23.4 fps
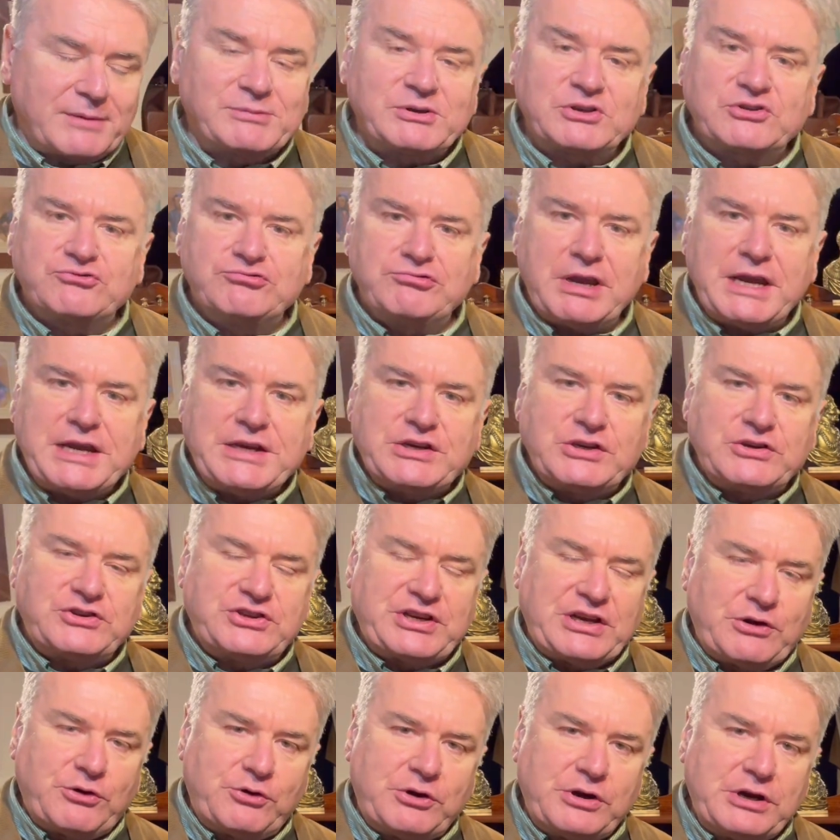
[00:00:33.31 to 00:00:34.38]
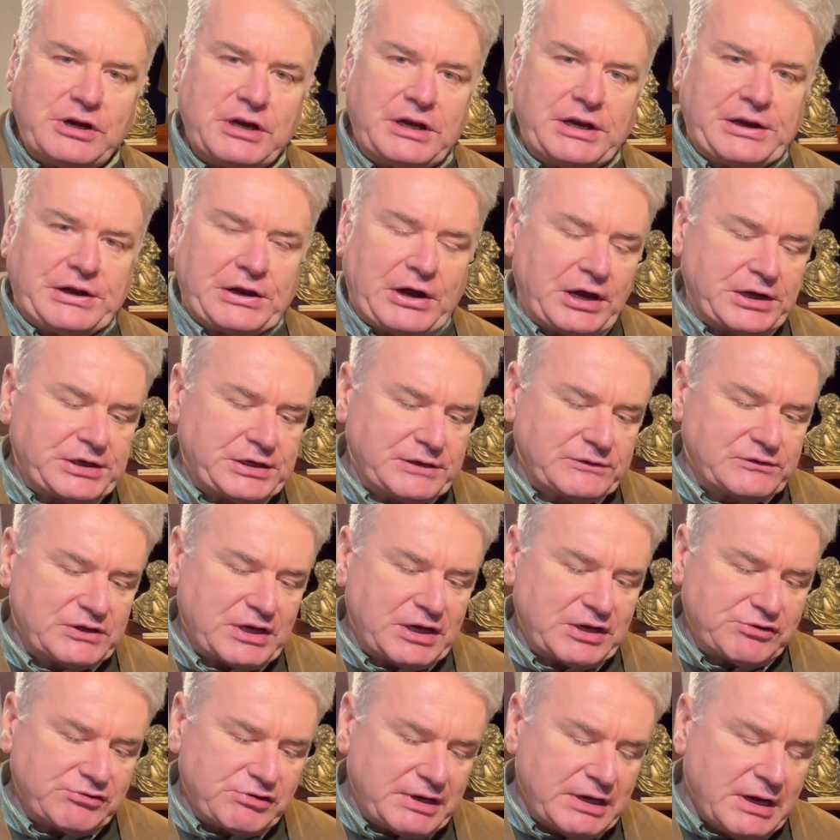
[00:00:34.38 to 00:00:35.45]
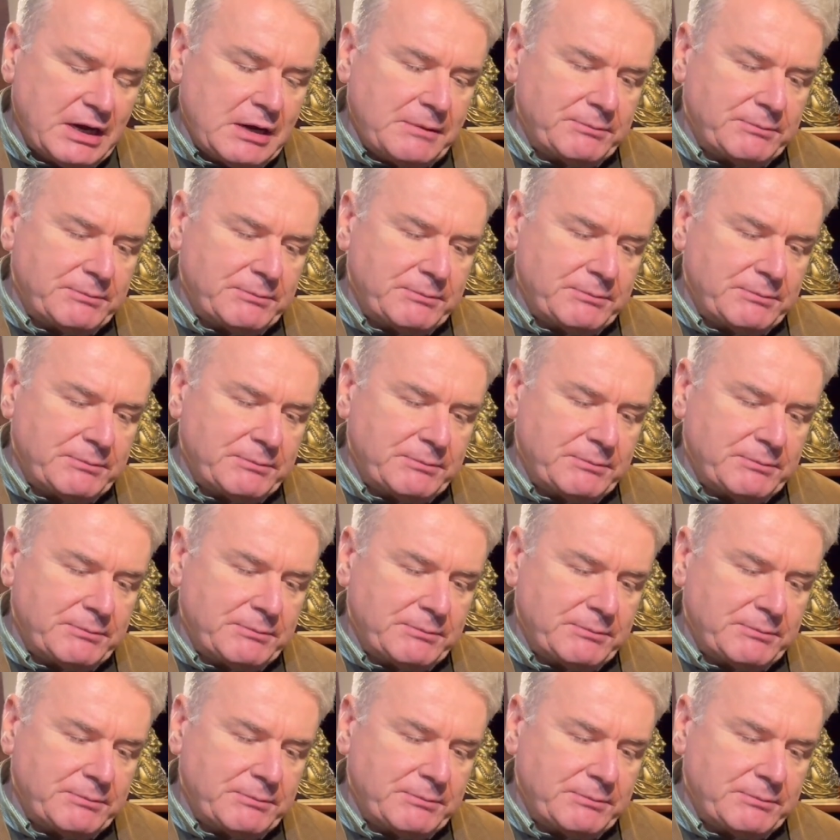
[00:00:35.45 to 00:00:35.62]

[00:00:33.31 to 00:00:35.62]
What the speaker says: as Regency or early 19th century,